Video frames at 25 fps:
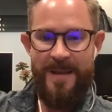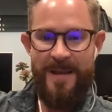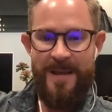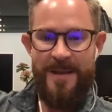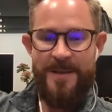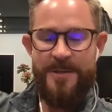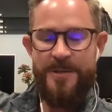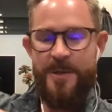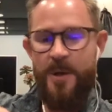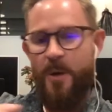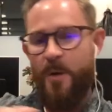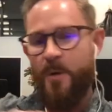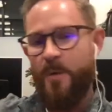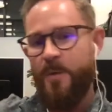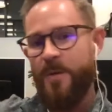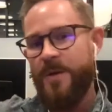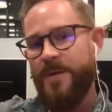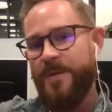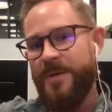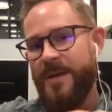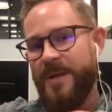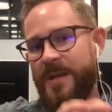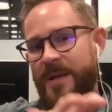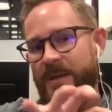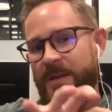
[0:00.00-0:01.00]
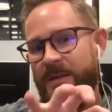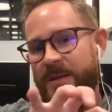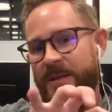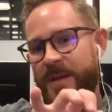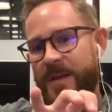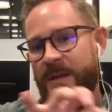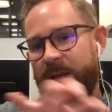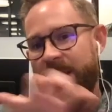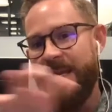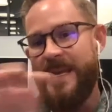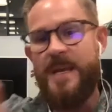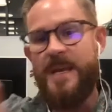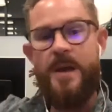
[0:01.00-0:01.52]
So the
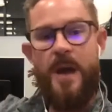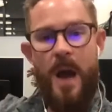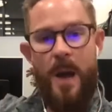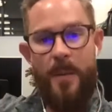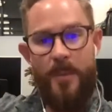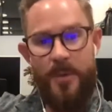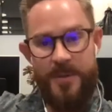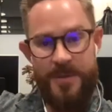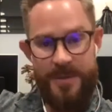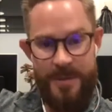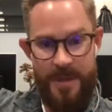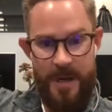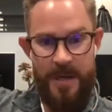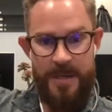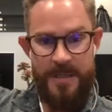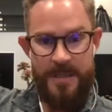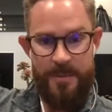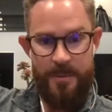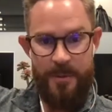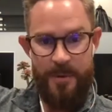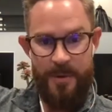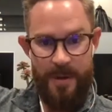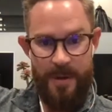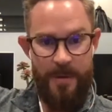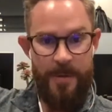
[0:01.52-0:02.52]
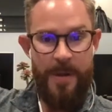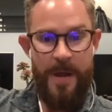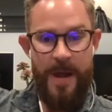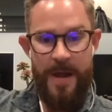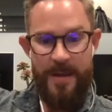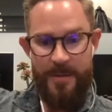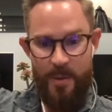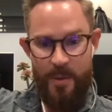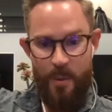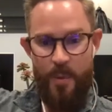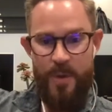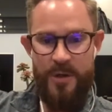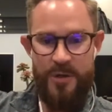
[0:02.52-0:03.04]
e-commerce customer, the client
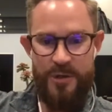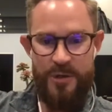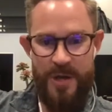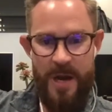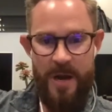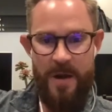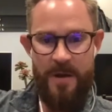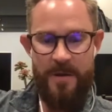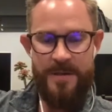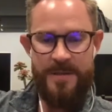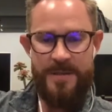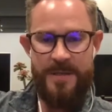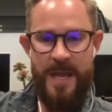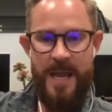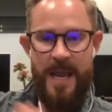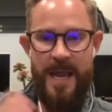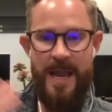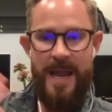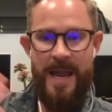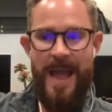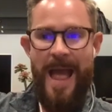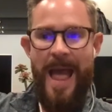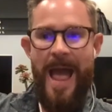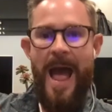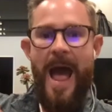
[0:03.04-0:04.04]
that we share, is saying,